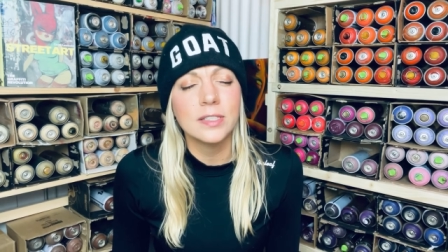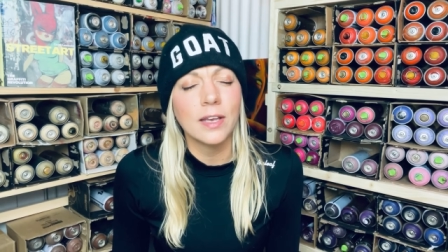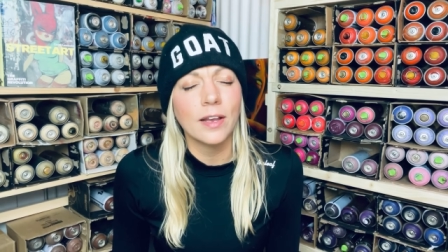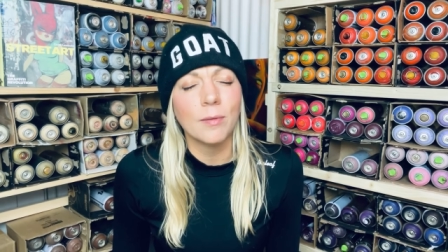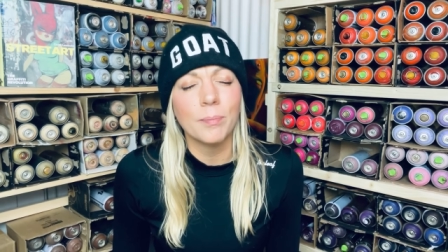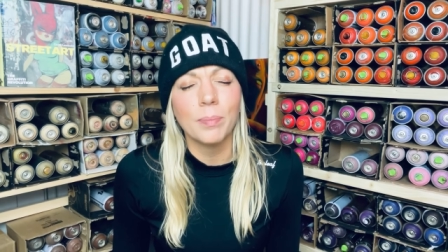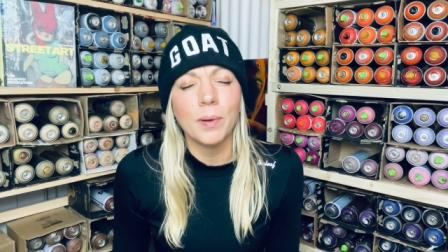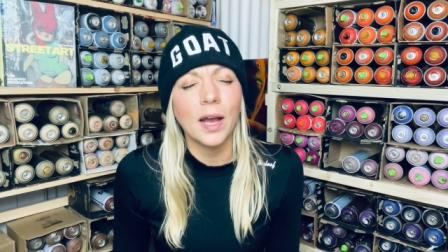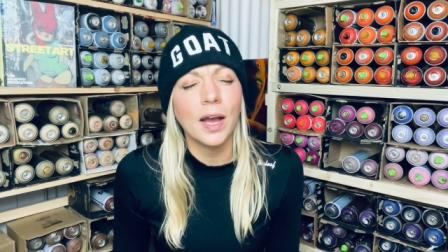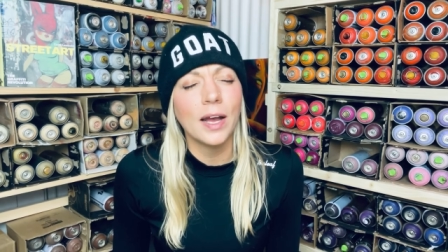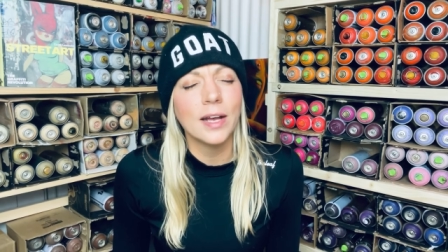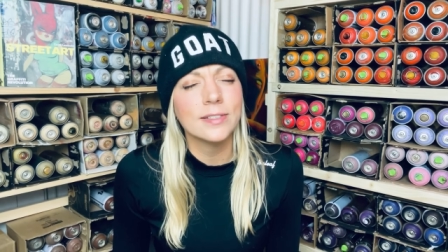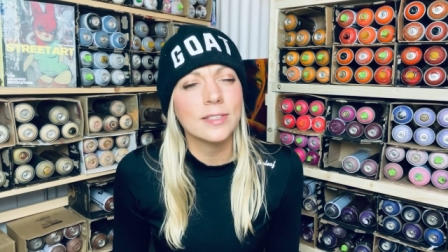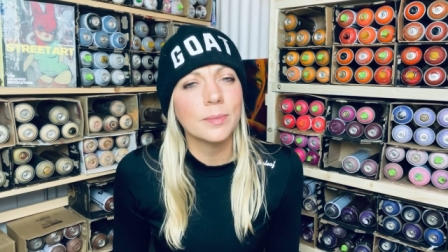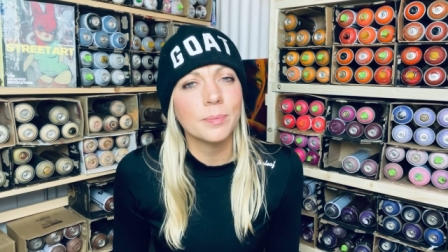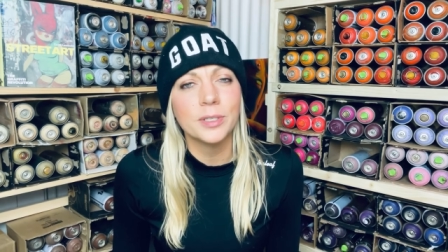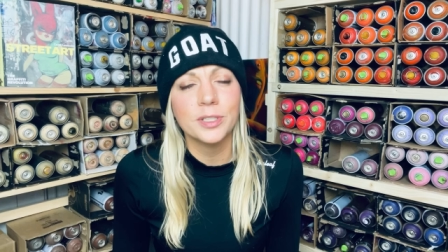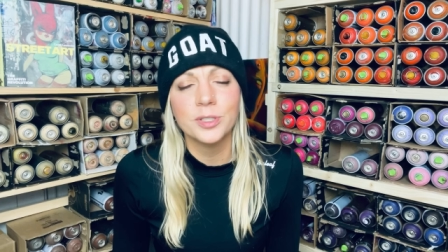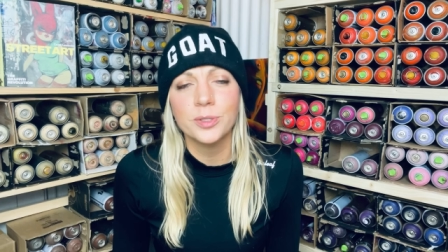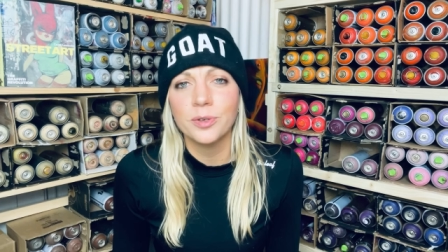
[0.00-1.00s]
I could
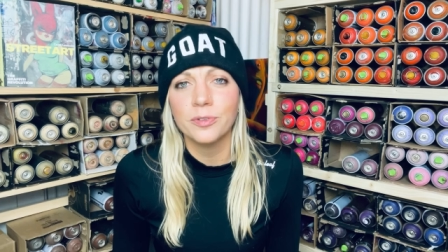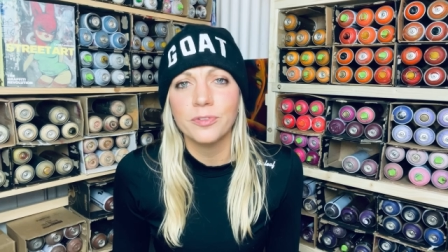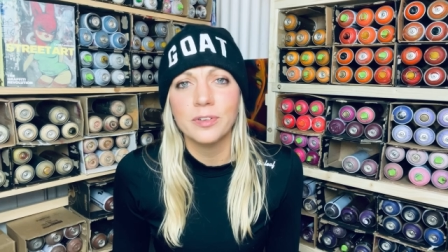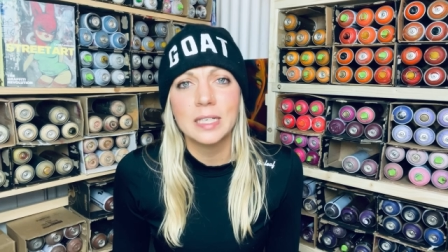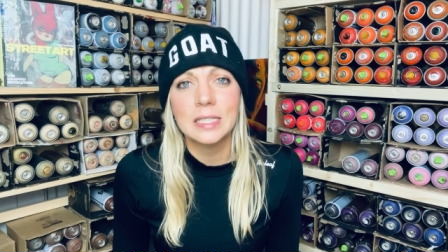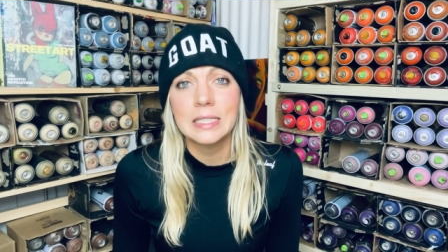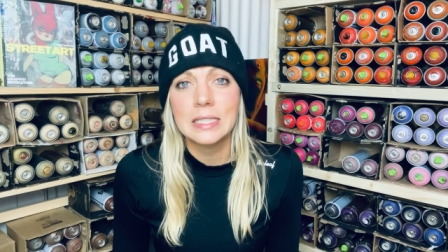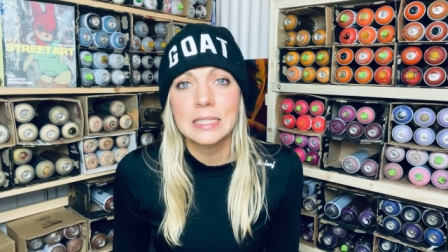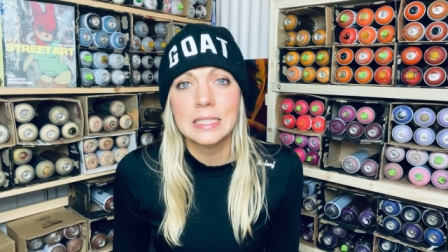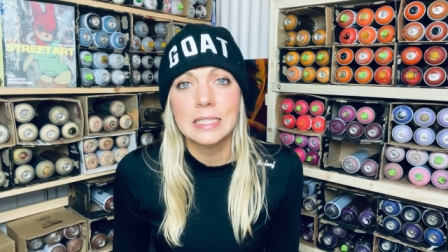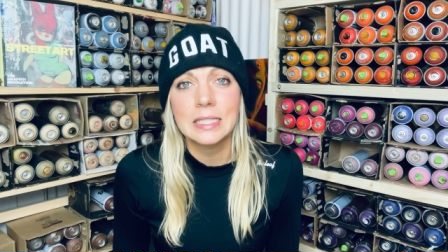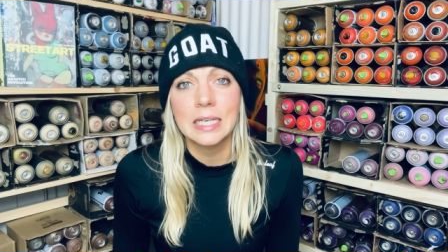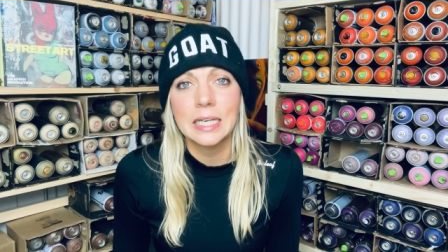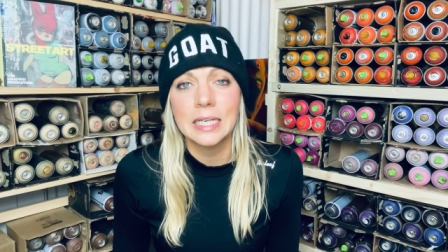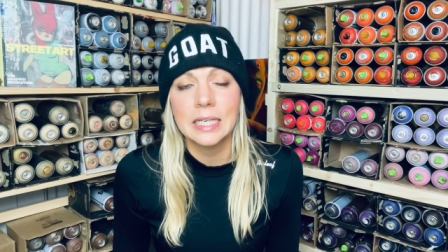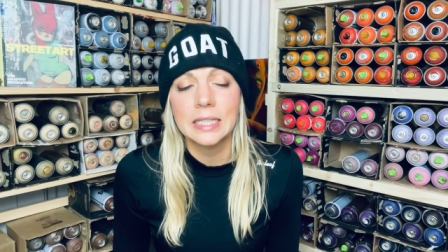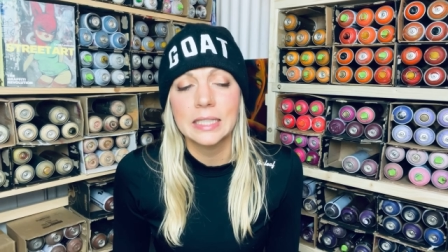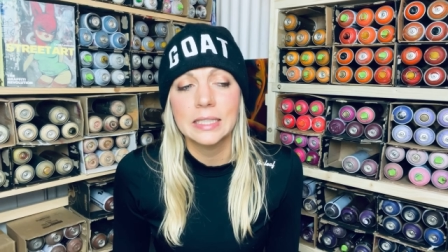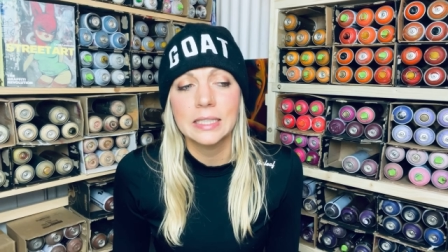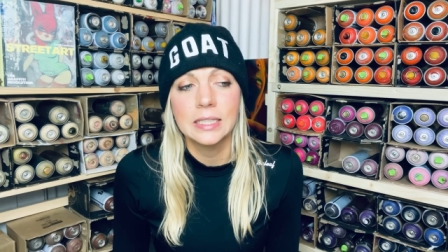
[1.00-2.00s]
possibly do to fix this
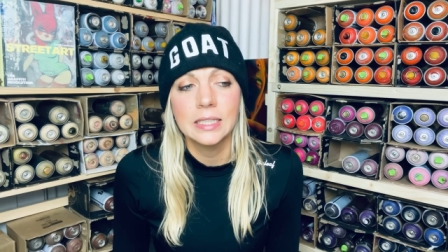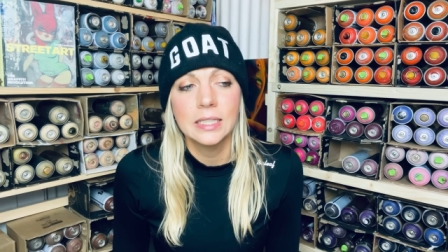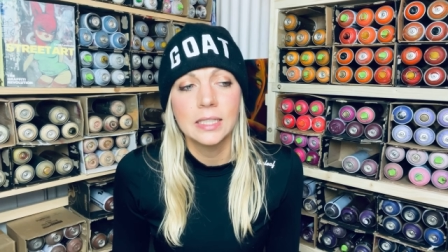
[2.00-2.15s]
thing,